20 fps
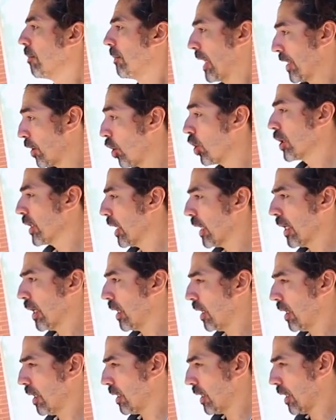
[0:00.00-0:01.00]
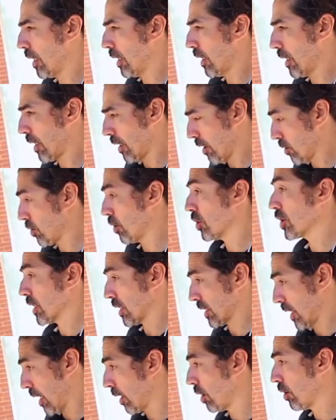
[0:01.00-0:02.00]
But all the, the
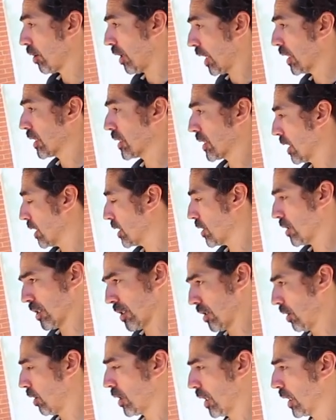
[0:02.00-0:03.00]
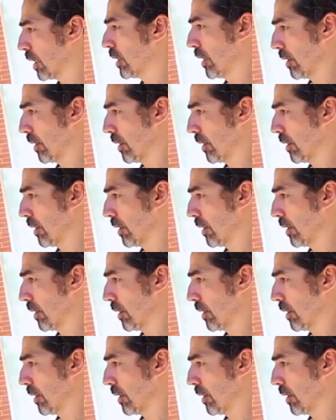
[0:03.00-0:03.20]
resources and the organization is local.